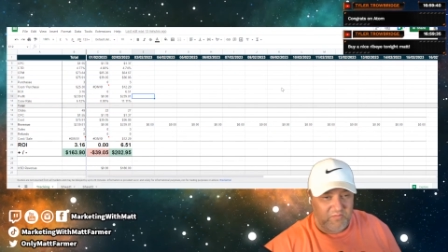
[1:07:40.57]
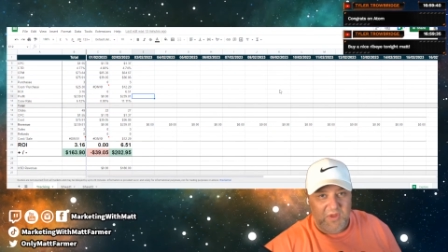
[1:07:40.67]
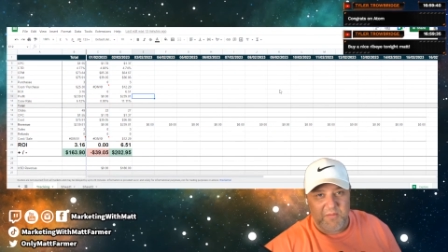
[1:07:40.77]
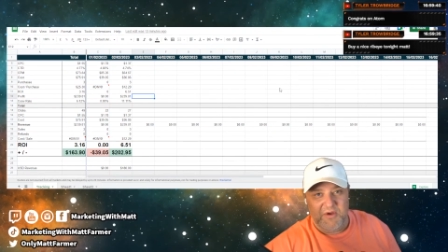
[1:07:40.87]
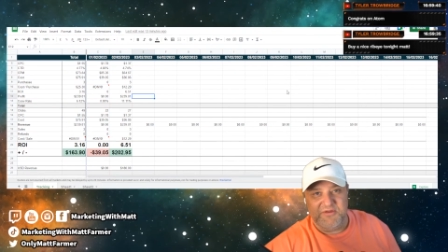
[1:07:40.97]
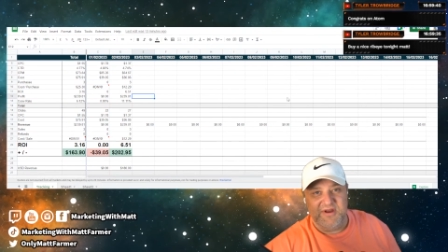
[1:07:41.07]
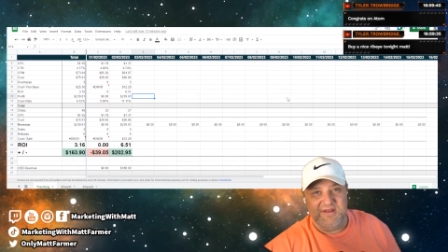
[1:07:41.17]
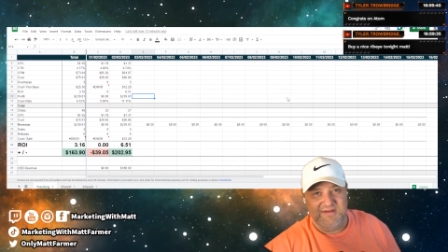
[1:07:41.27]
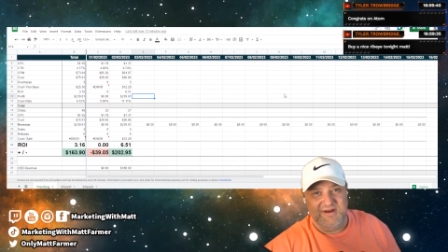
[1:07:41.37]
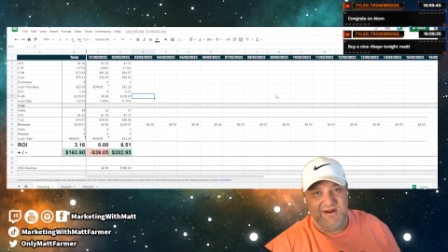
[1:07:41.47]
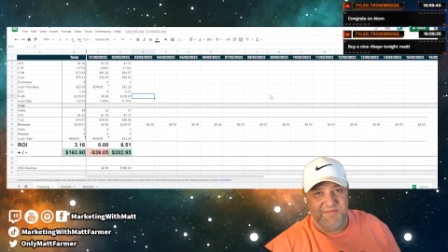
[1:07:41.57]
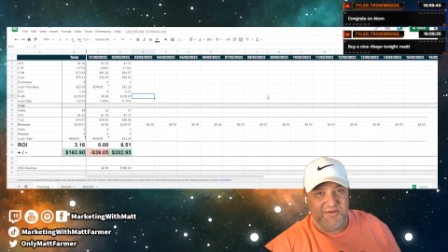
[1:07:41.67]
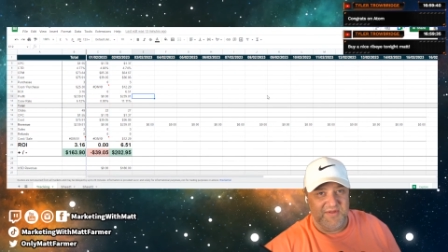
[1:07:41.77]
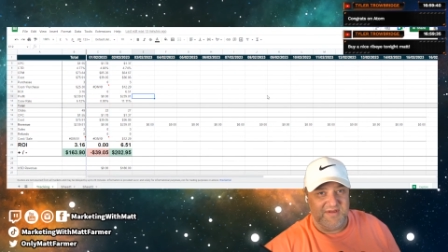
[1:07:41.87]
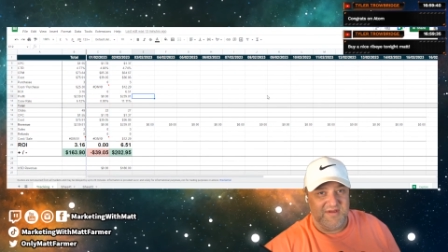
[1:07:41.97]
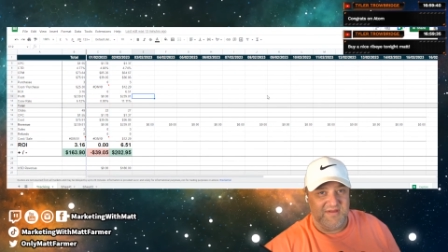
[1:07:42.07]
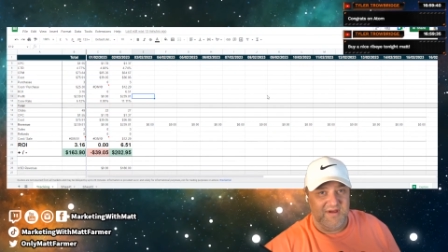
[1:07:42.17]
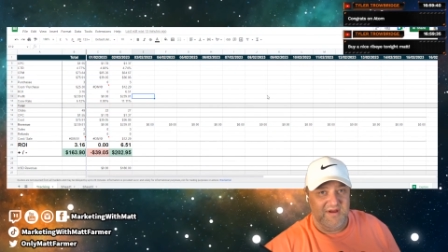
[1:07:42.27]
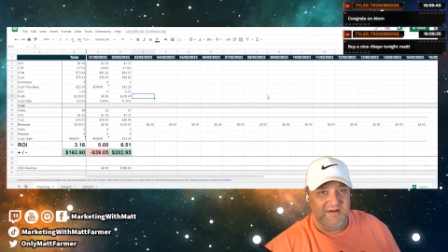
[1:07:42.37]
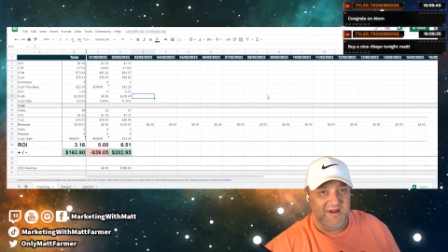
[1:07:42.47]
I'm also going to set it up so this is
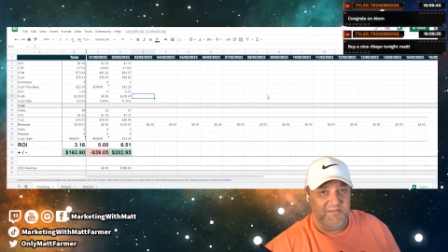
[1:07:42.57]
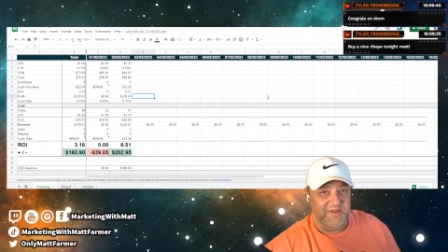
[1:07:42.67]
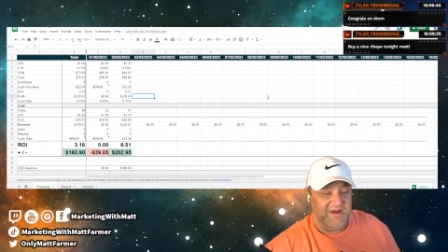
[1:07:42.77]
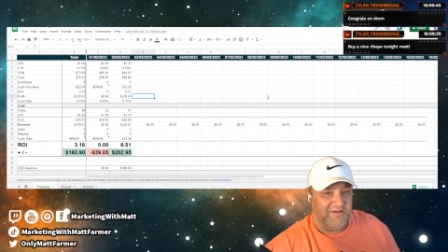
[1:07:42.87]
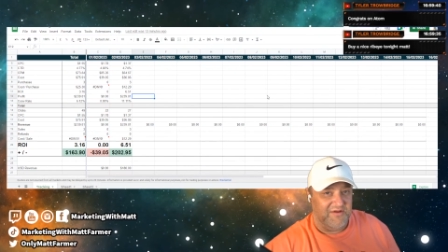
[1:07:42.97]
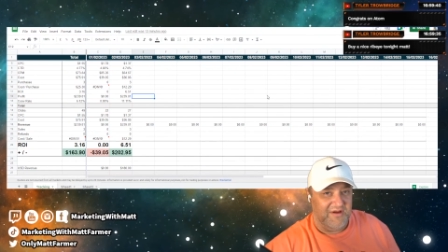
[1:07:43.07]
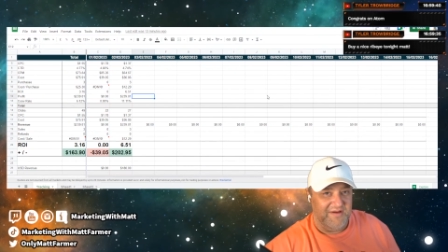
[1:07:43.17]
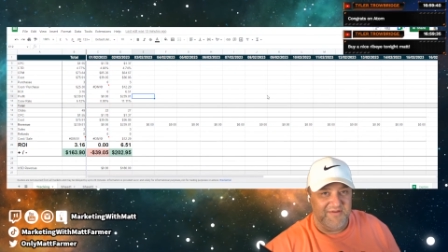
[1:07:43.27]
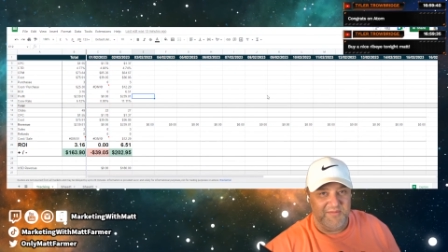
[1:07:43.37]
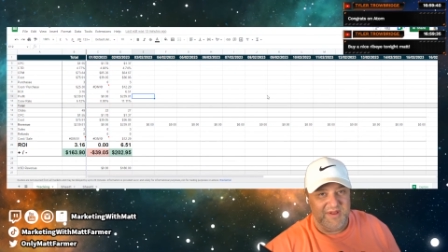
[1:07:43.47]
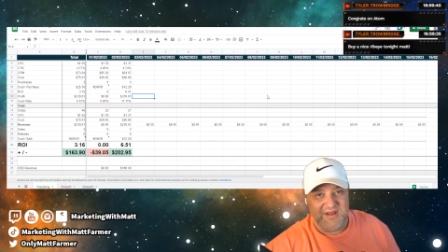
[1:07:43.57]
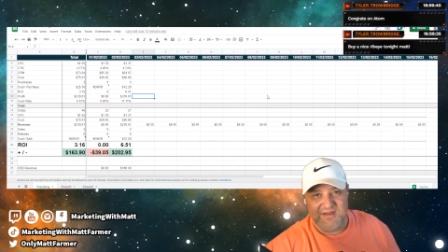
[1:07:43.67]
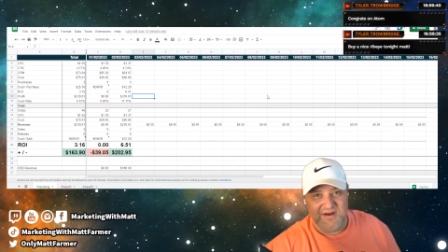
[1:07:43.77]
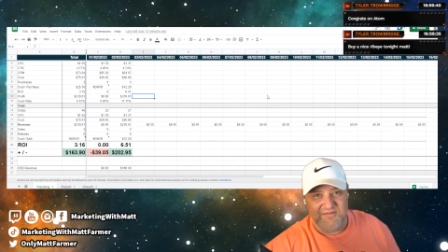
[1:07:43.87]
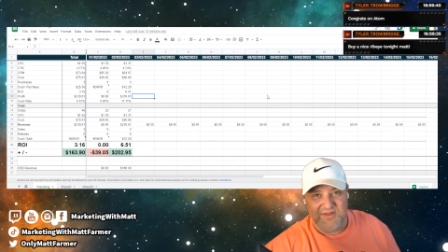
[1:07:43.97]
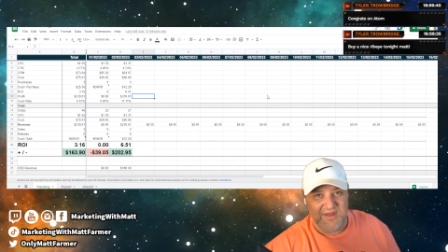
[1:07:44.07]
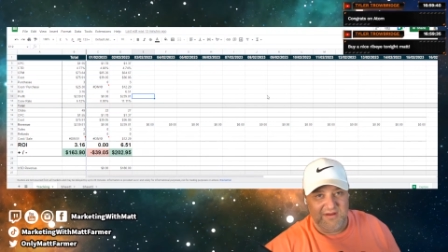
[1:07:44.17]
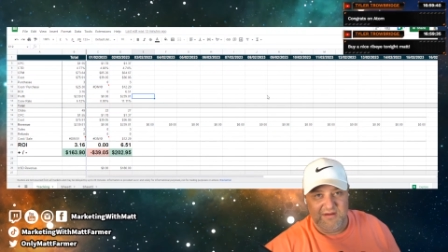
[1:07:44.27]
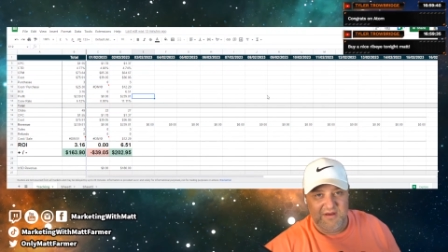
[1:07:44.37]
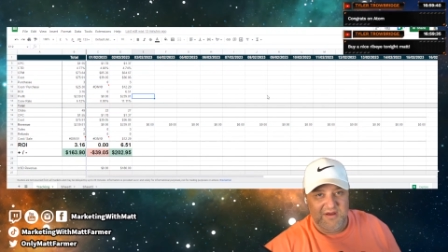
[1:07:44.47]
a template, so I'll have some links and everything
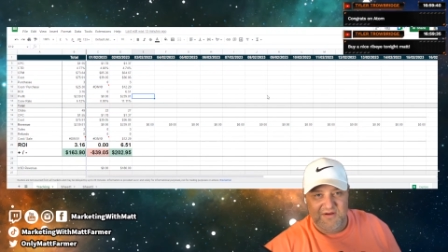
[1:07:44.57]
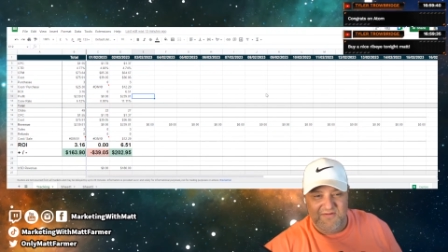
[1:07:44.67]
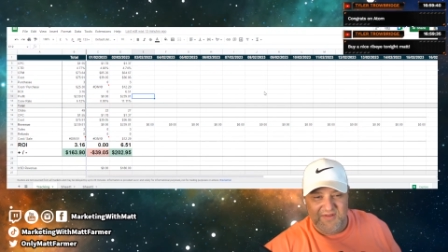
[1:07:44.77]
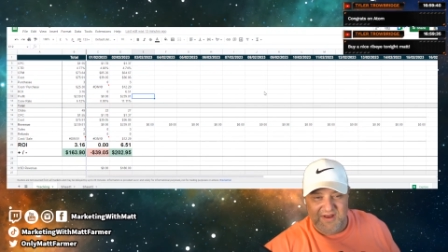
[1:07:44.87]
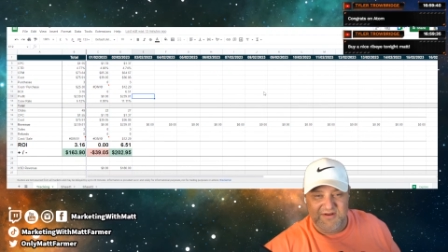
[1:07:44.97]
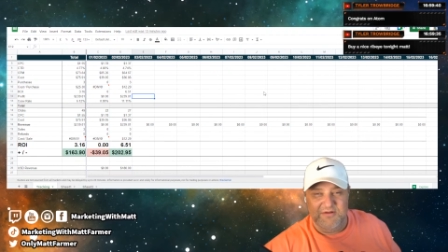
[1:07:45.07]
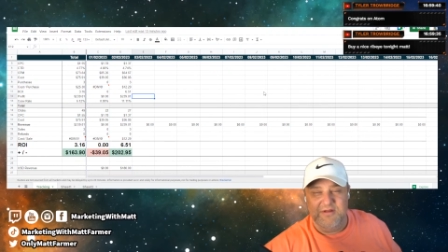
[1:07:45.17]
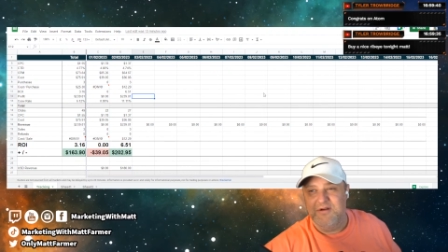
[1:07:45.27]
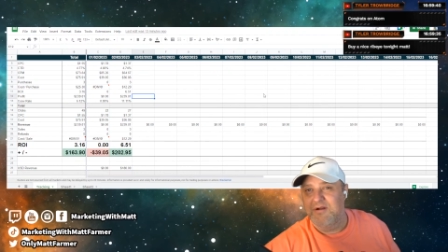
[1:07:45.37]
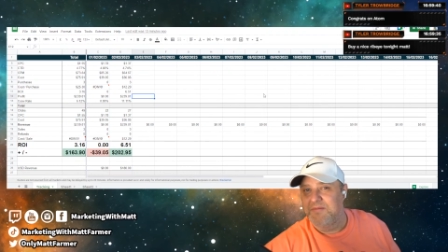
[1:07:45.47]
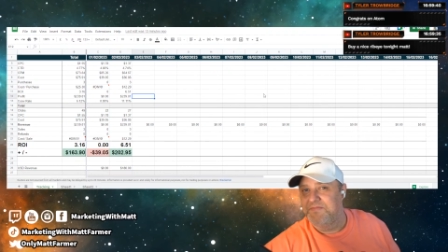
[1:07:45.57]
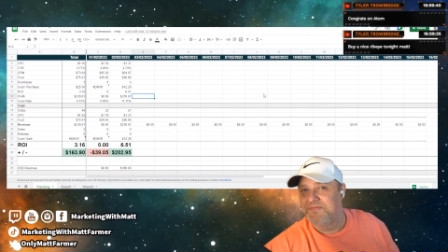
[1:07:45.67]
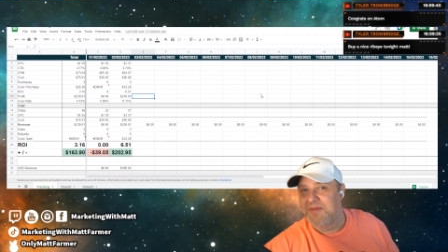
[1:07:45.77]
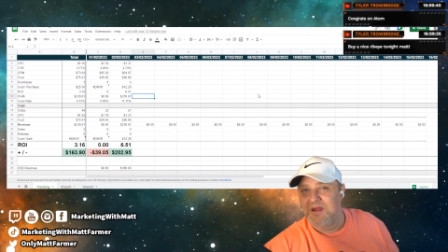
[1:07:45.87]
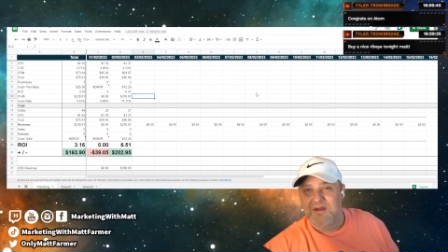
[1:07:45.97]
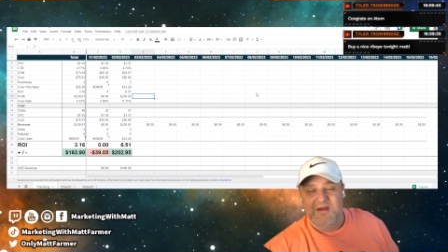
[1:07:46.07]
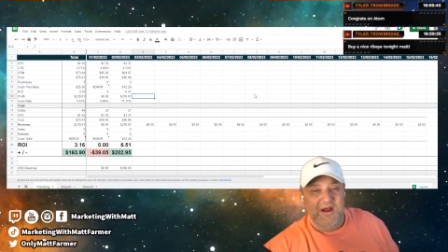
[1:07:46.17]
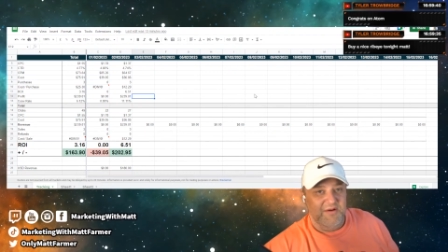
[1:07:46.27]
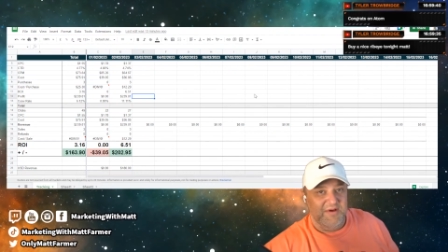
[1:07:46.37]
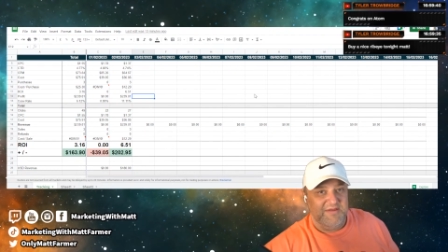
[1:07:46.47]
for that too later on.
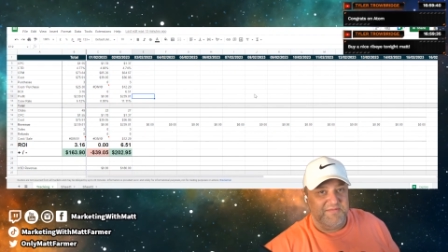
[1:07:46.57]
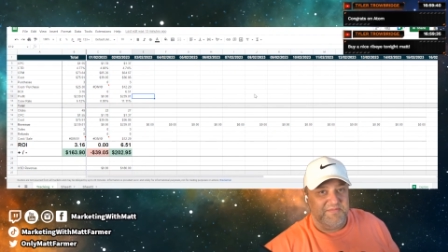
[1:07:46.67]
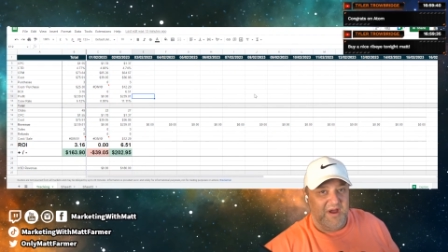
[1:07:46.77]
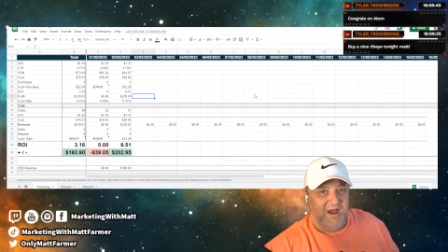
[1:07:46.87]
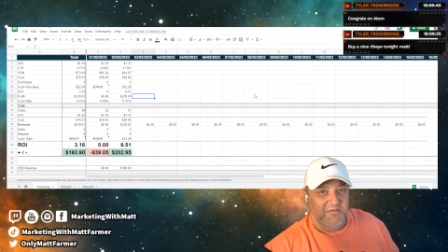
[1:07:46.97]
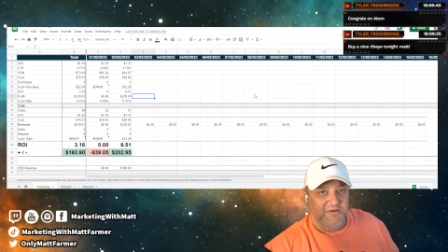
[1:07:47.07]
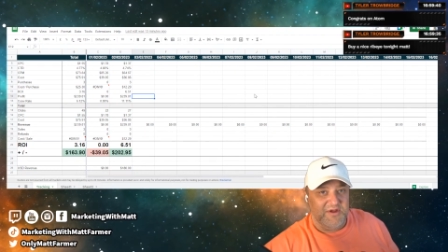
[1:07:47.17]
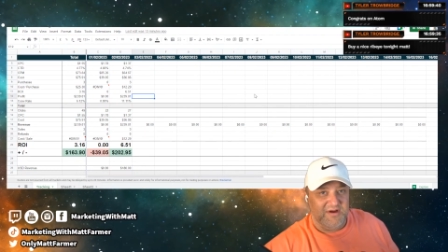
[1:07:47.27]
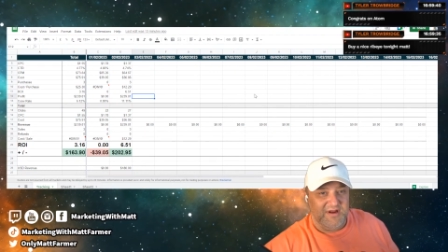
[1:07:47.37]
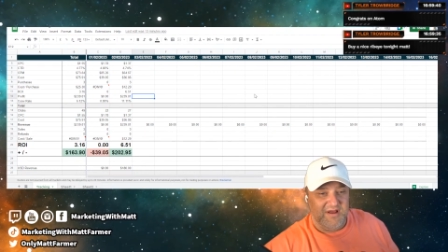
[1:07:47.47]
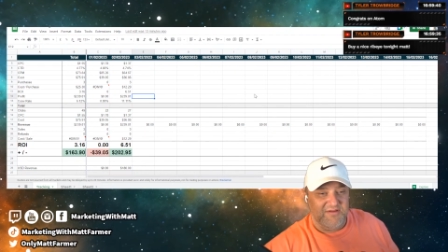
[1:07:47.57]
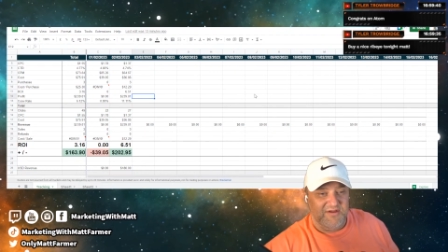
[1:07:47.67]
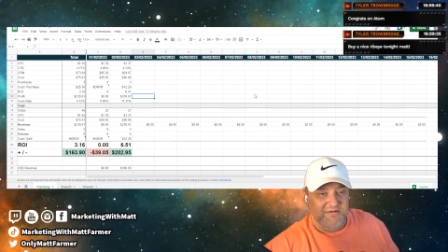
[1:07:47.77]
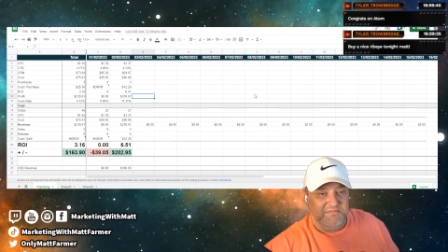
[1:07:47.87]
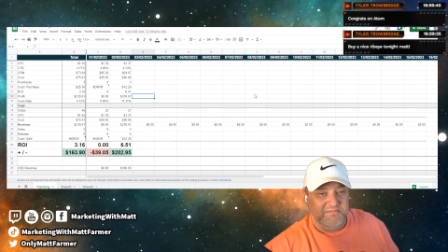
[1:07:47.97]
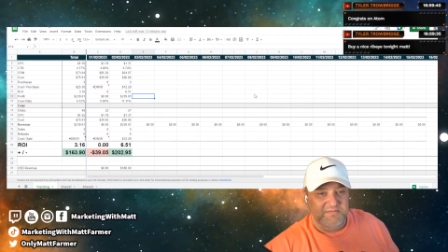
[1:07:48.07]
Anyways, I will talk to you guys soon.